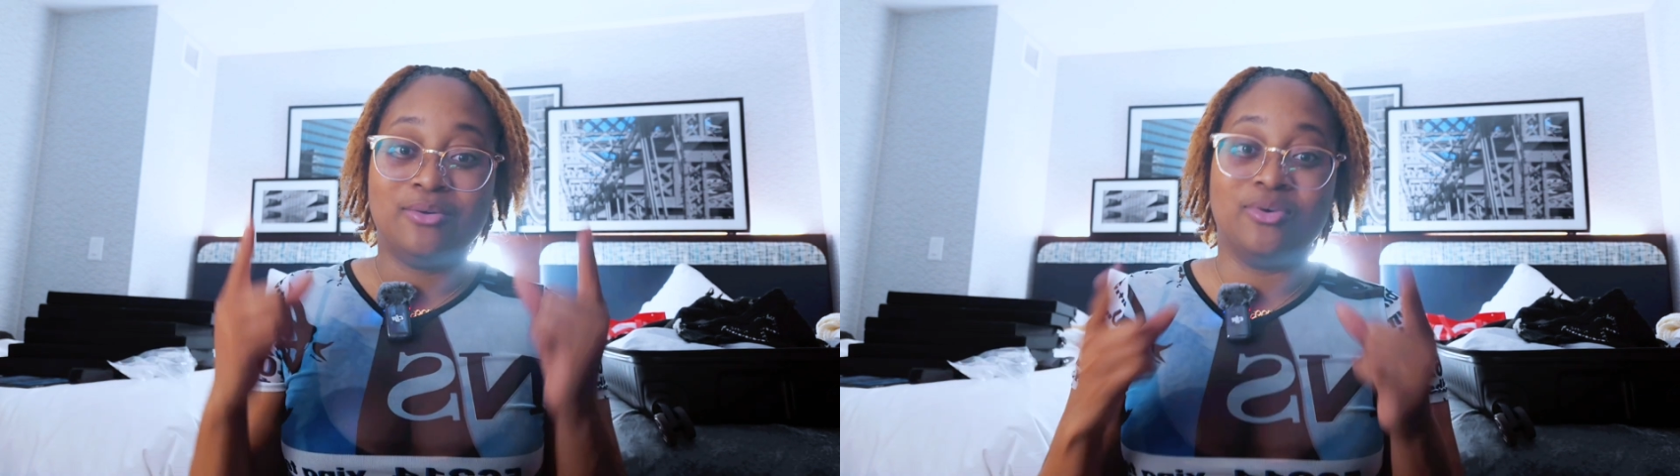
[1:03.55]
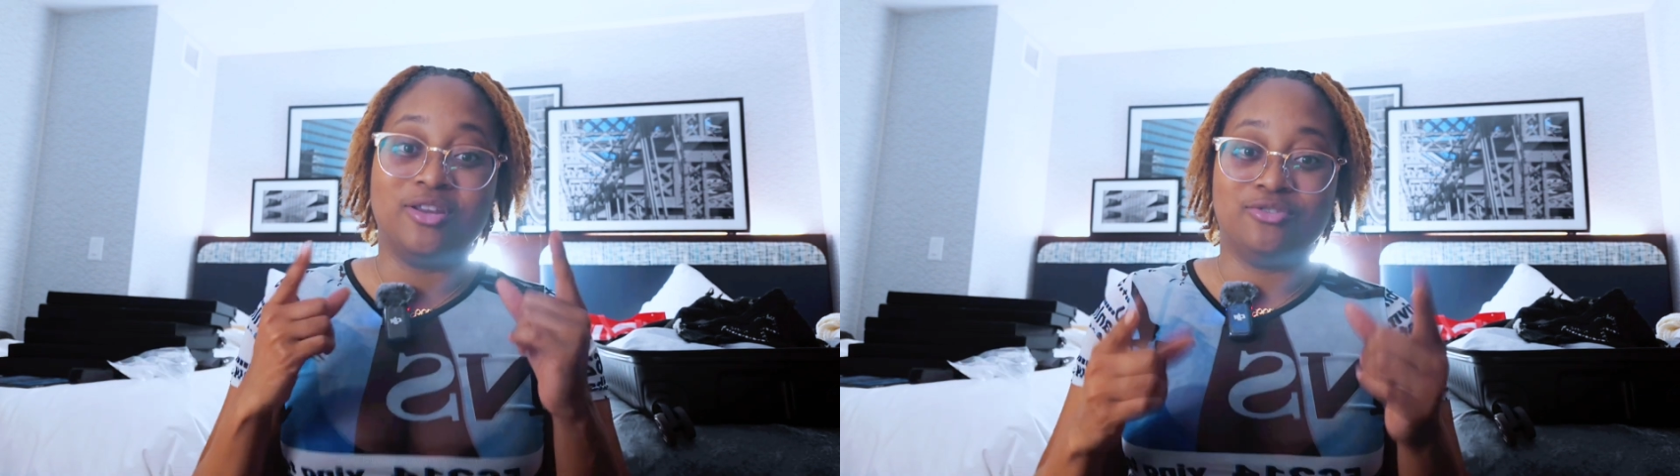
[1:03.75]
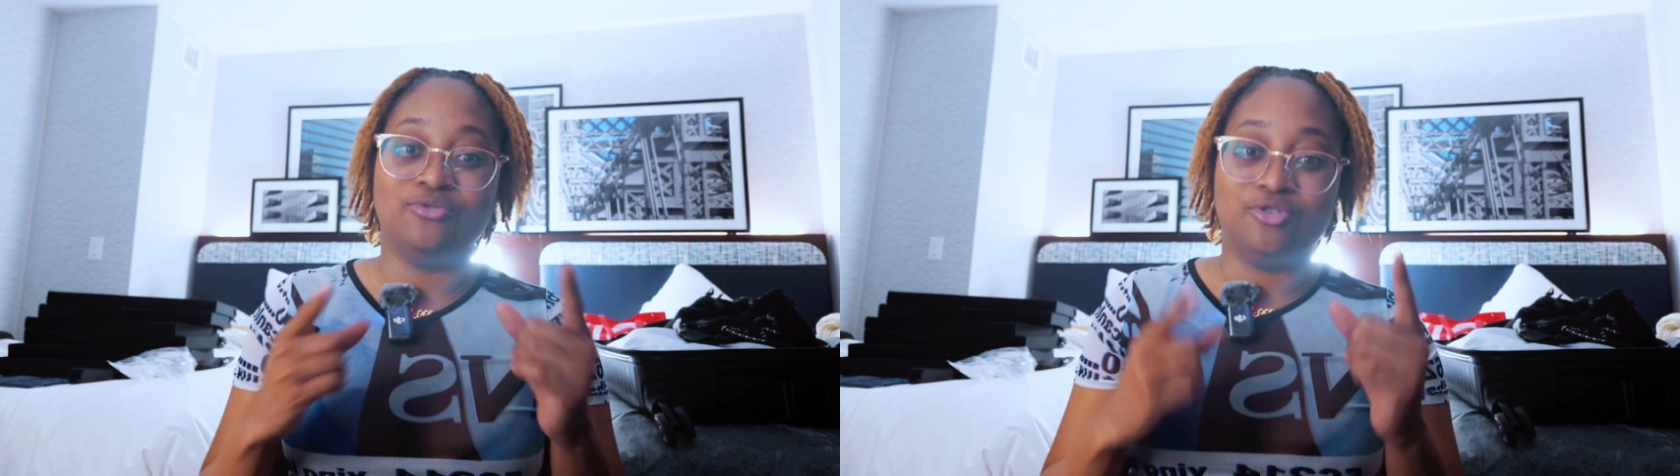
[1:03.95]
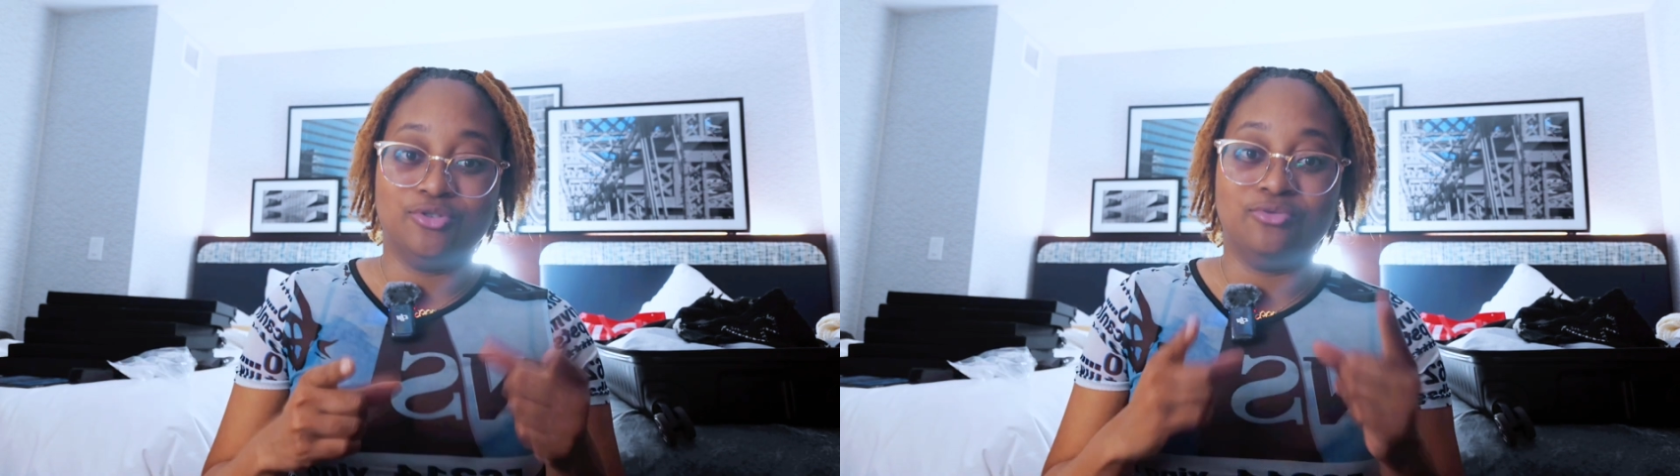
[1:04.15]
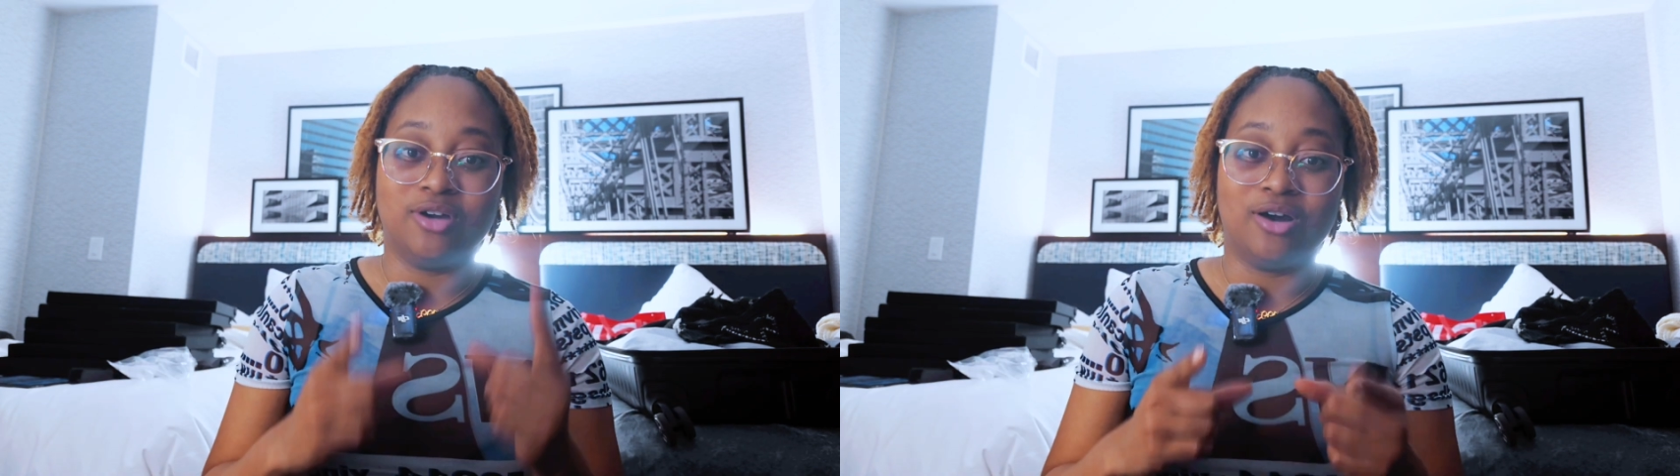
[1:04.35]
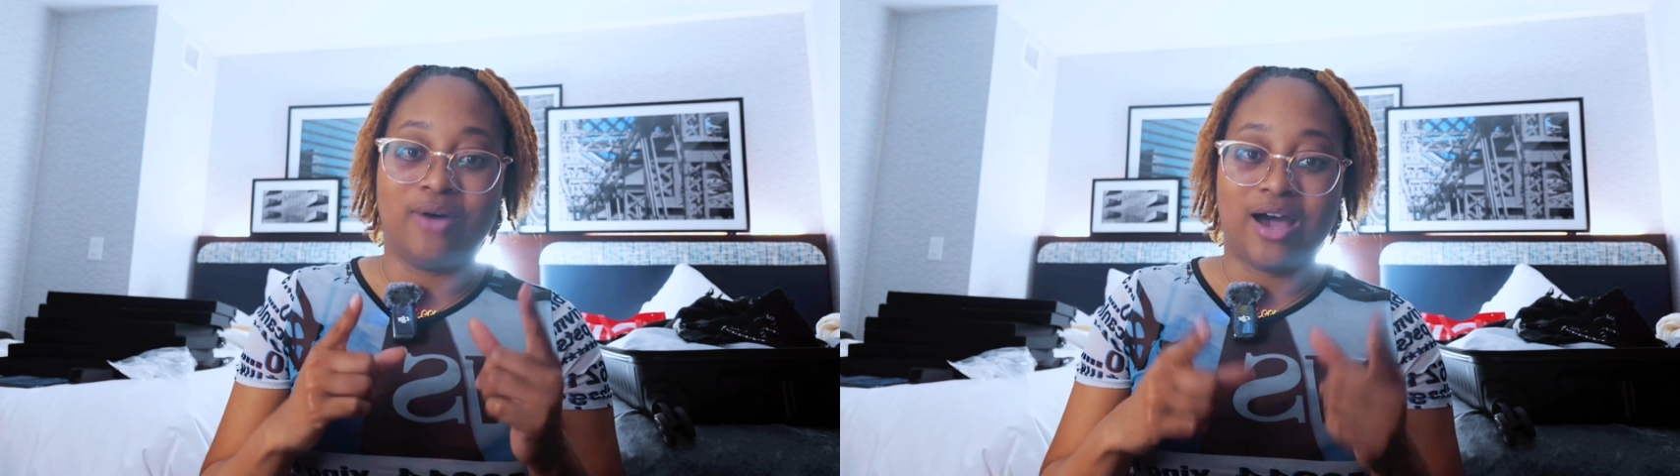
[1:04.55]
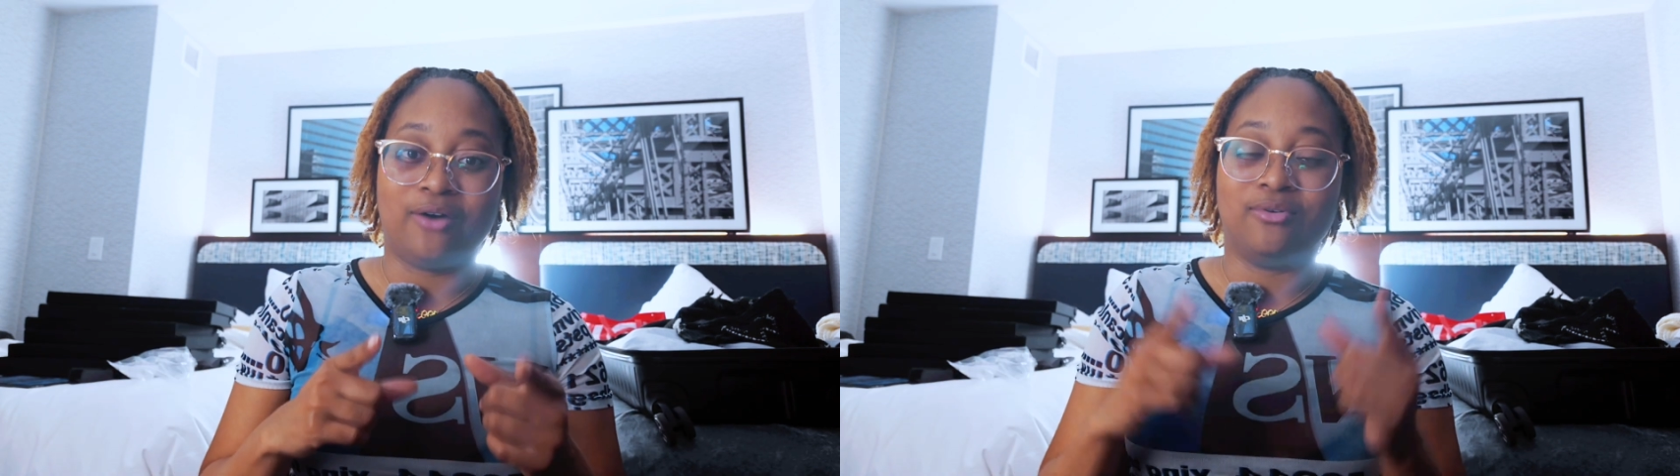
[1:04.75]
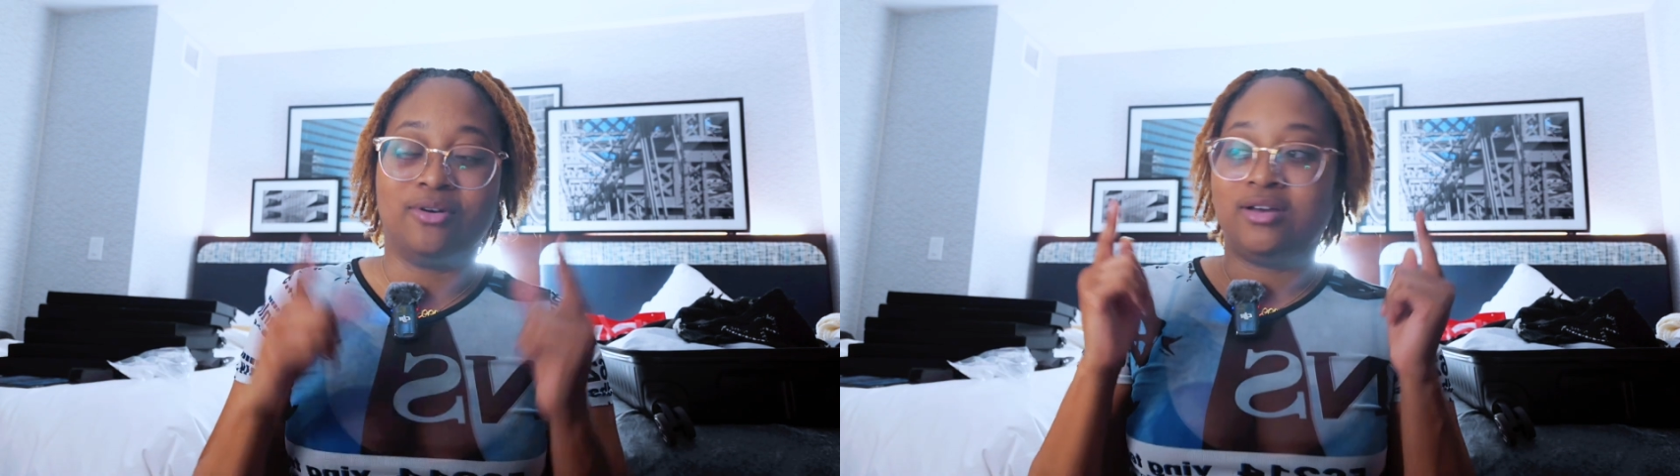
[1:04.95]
when you do go out